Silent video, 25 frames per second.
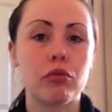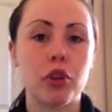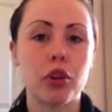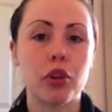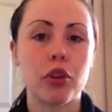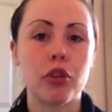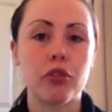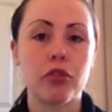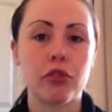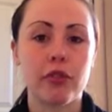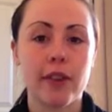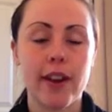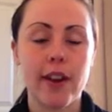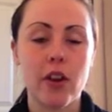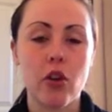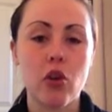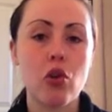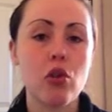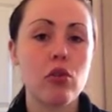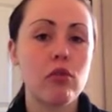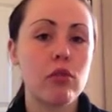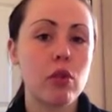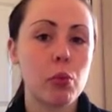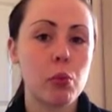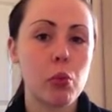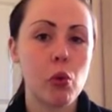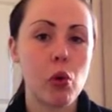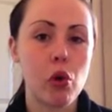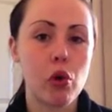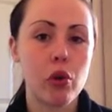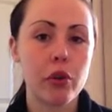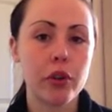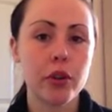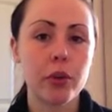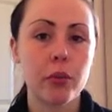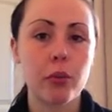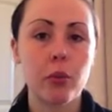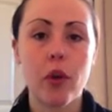recovery or a
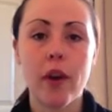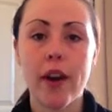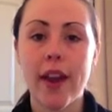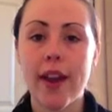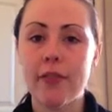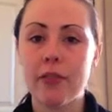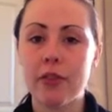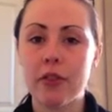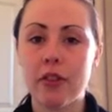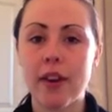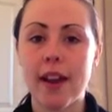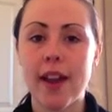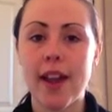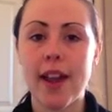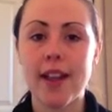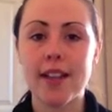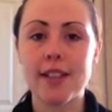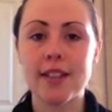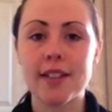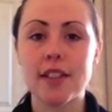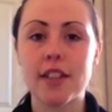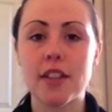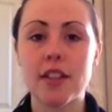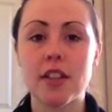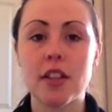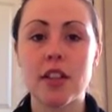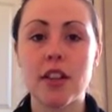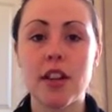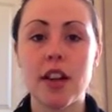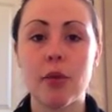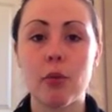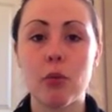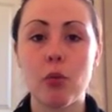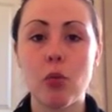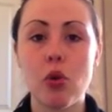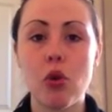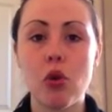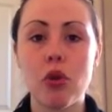walk, whatever it is. You
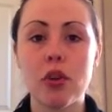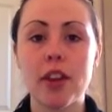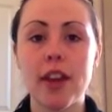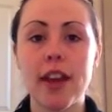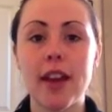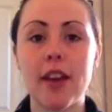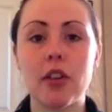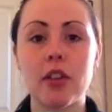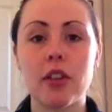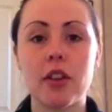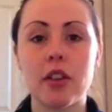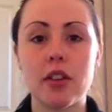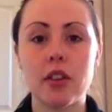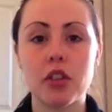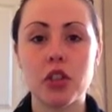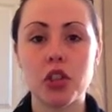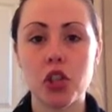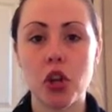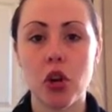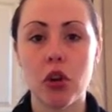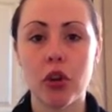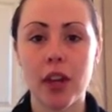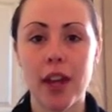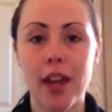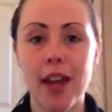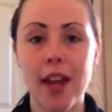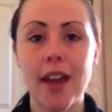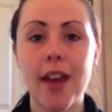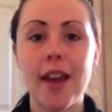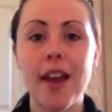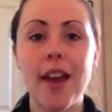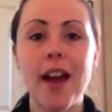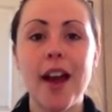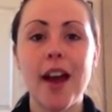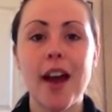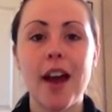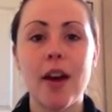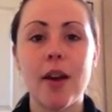can walk it, you can jog it.
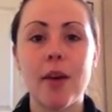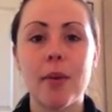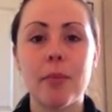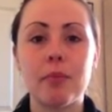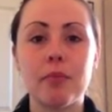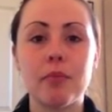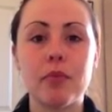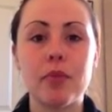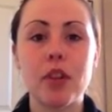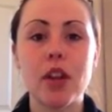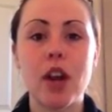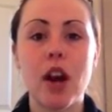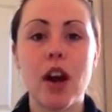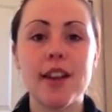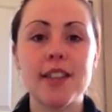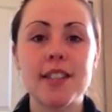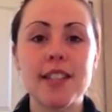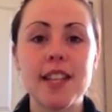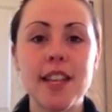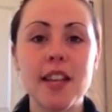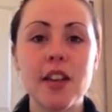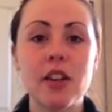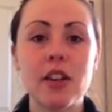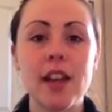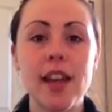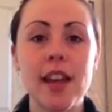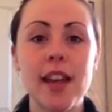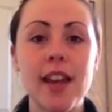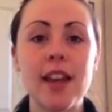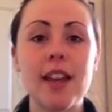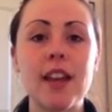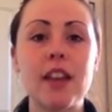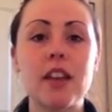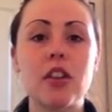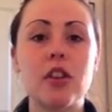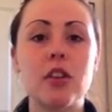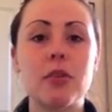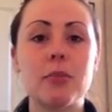
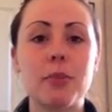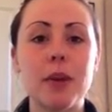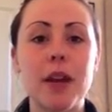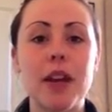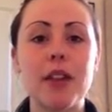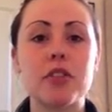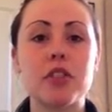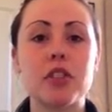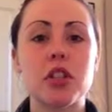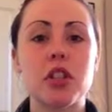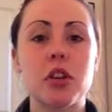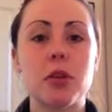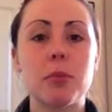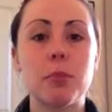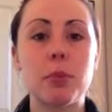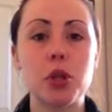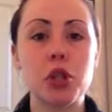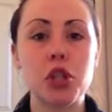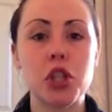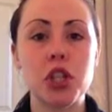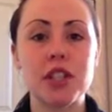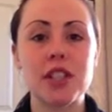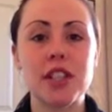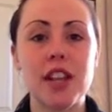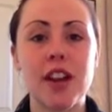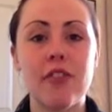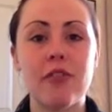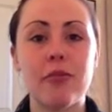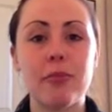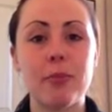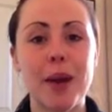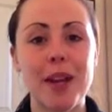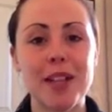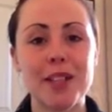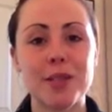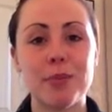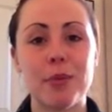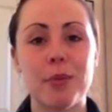Ideally you'd be able to push yourself a
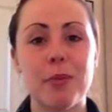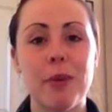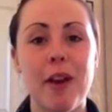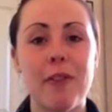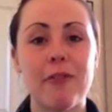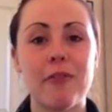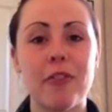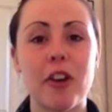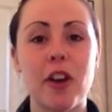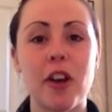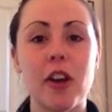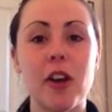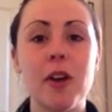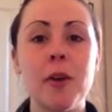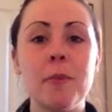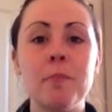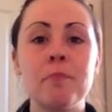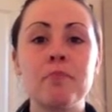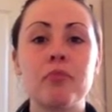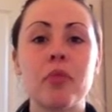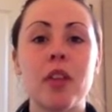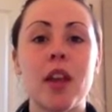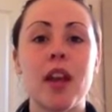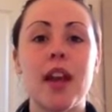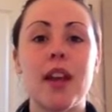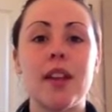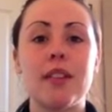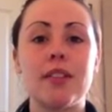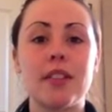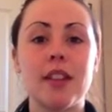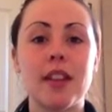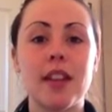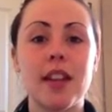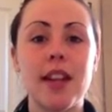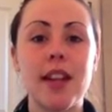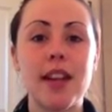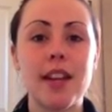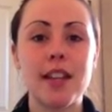maximum effort in
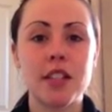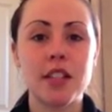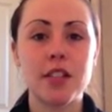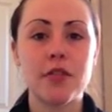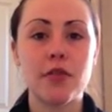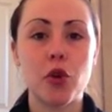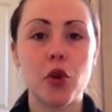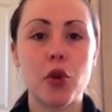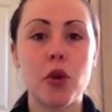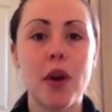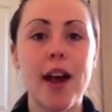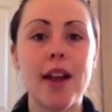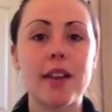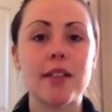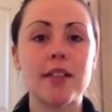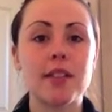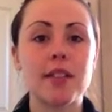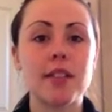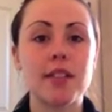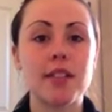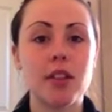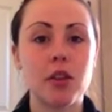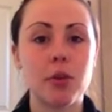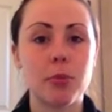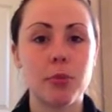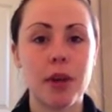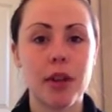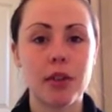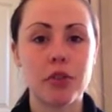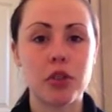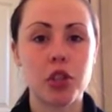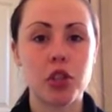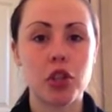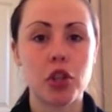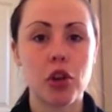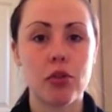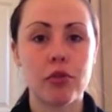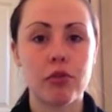the interval and still be able
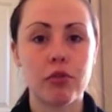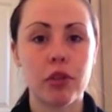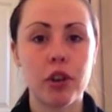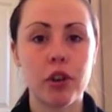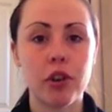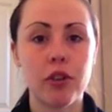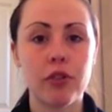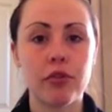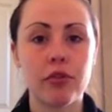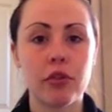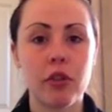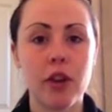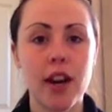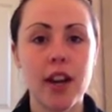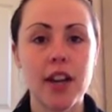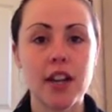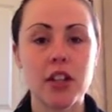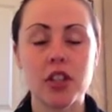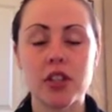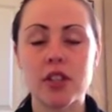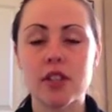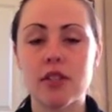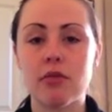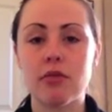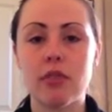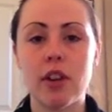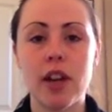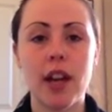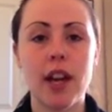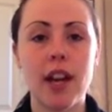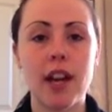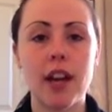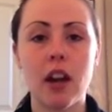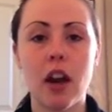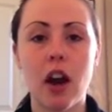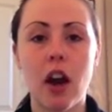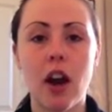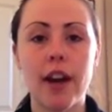to jog recovery, just a
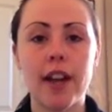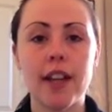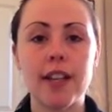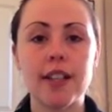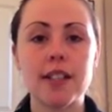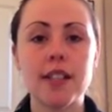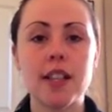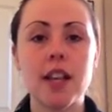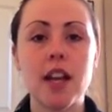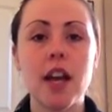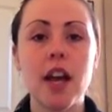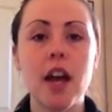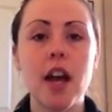really light